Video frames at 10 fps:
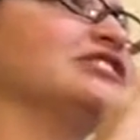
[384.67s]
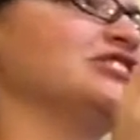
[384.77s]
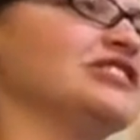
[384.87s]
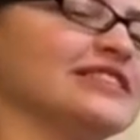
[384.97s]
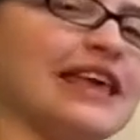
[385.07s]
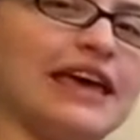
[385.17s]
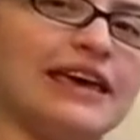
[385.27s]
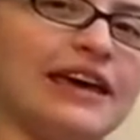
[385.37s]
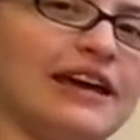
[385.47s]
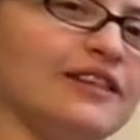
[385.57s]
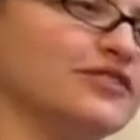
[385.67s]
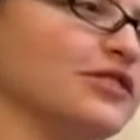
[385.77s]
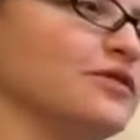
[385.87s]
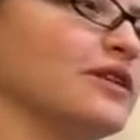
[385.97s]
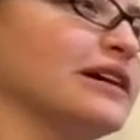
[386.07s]
it's just I can't
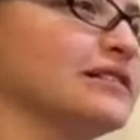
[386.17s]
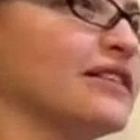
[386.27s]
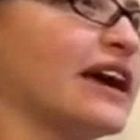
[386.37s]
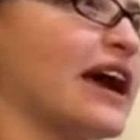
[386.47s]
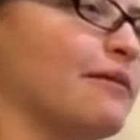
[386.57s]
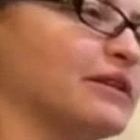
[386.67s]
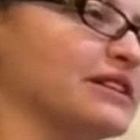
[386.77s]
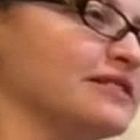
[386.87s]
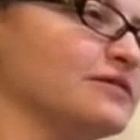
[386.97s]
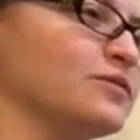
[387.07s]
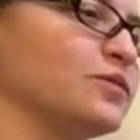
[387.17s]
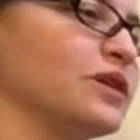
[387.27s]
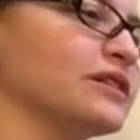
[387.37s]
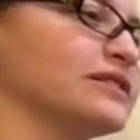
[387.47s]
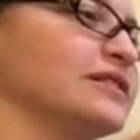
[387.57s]
show you guys on the camera. It doesn't
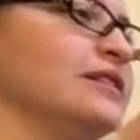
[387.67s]
work.